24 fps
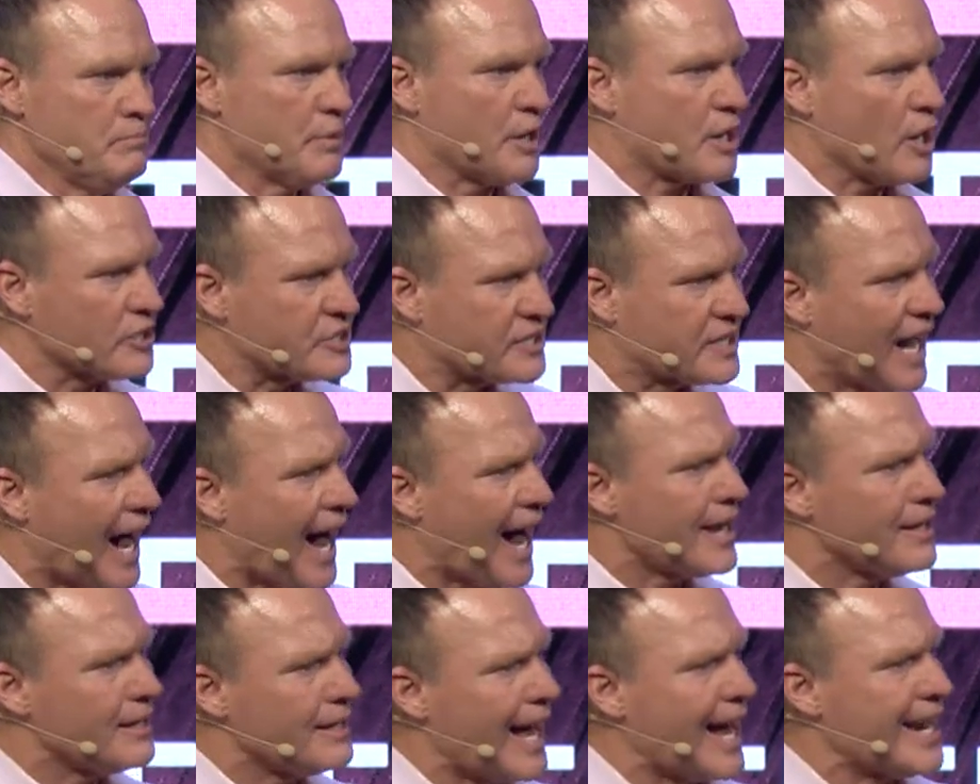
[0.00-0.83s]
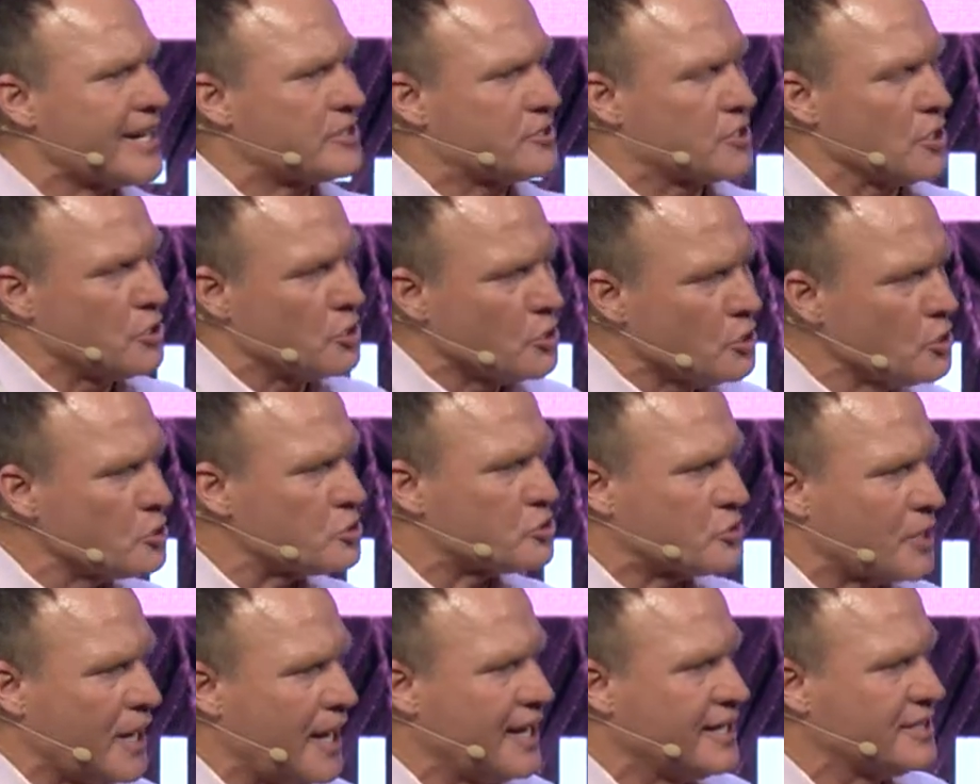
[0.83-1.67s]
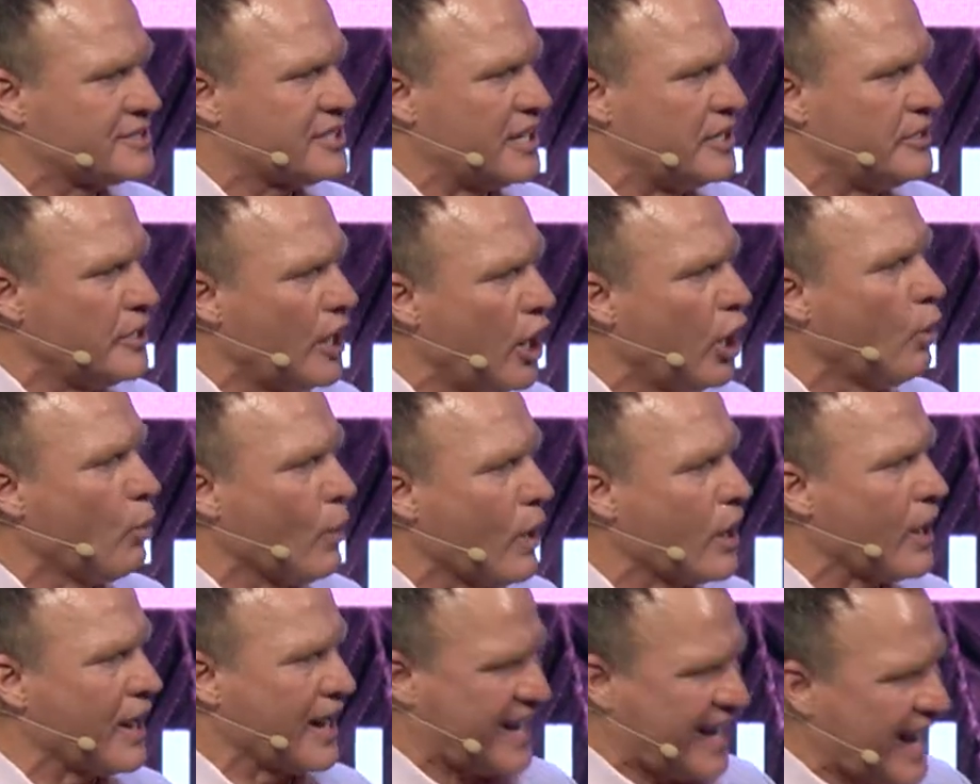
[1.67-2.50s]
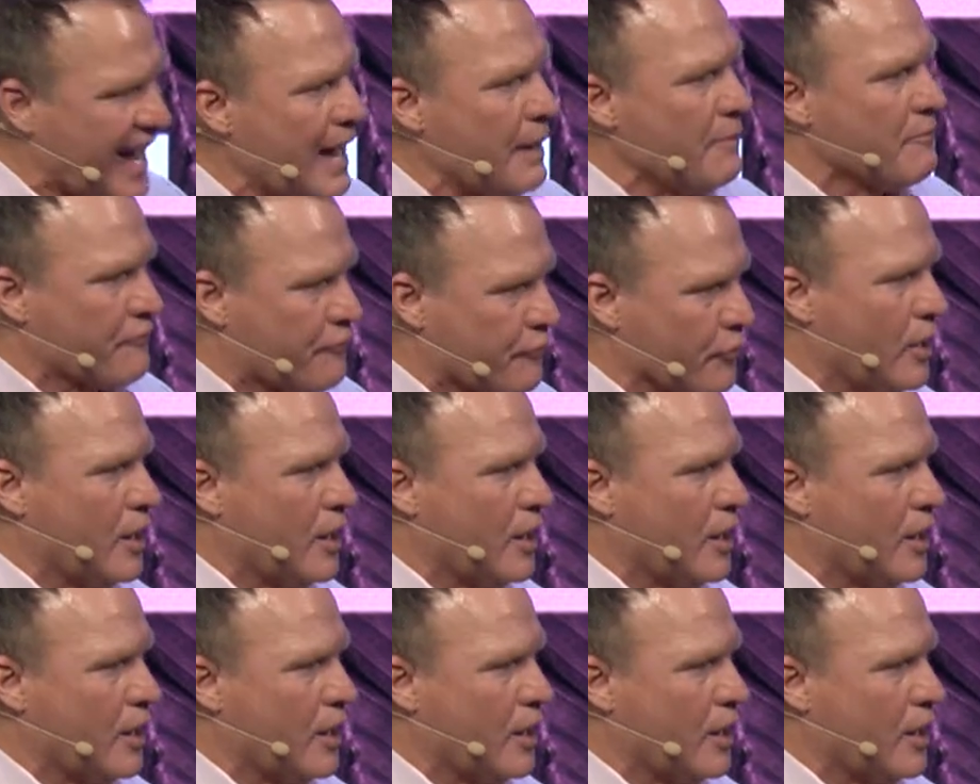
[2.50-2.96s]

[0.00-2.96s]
Because God likes to use things that know where it came